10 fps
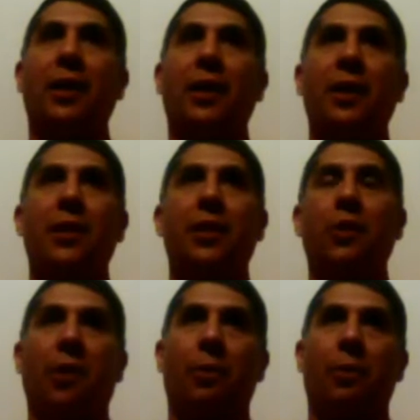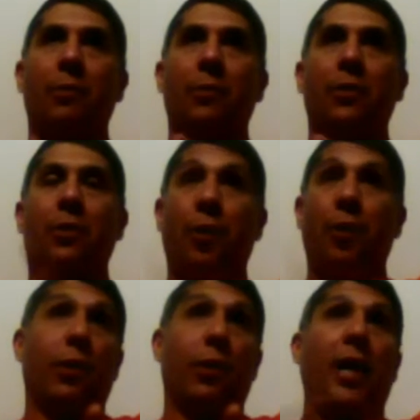ah, shoot. So you
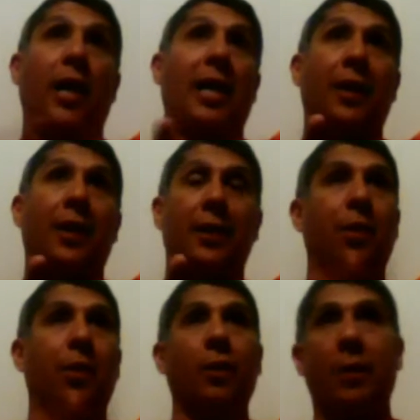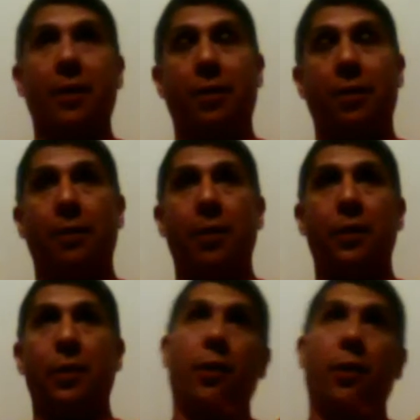learn a lot of things. You learn about the rib
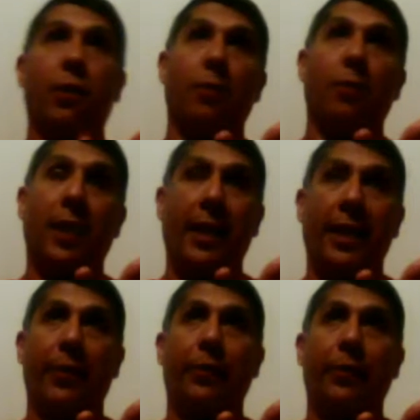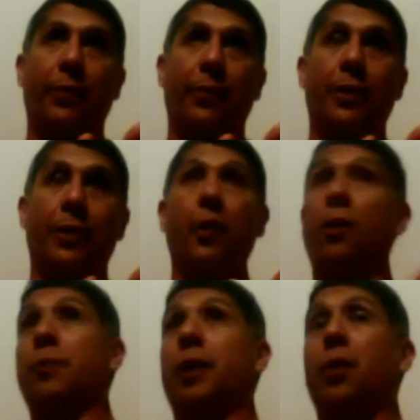injury. You learn about healing rib injury. You
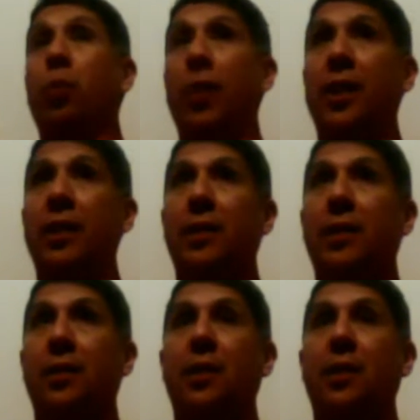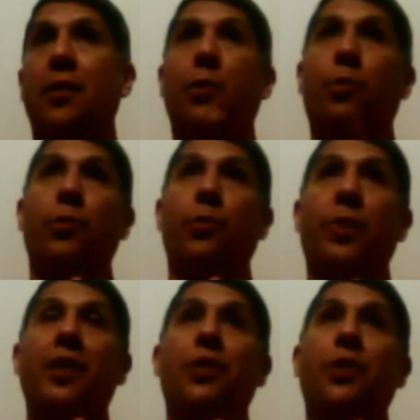learned about weakness, the
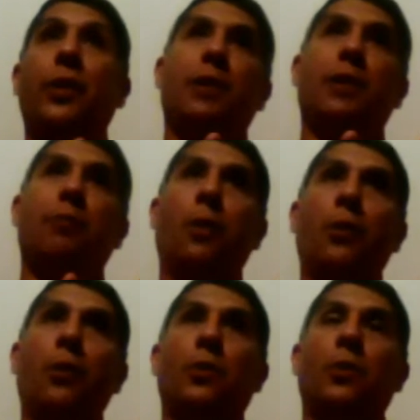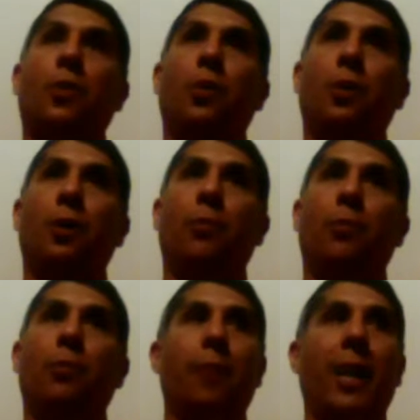injury exposed or
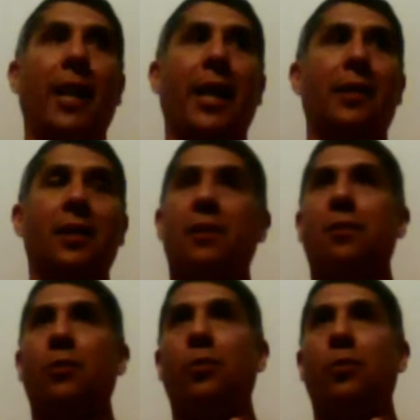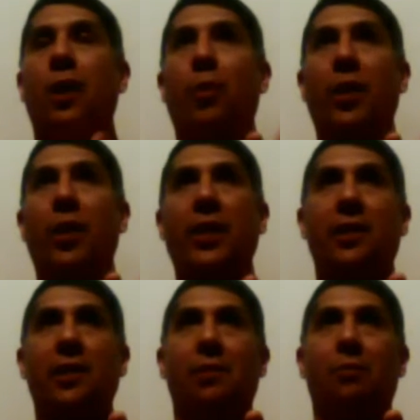made these
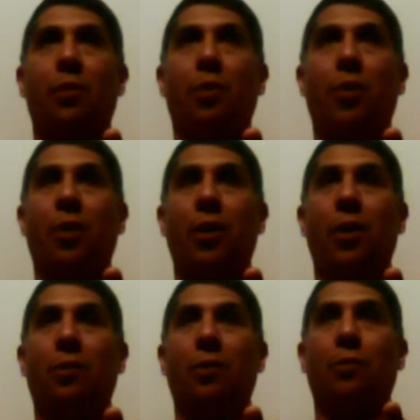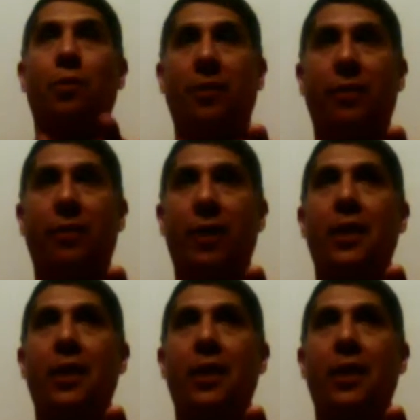weaknesses more prevalent.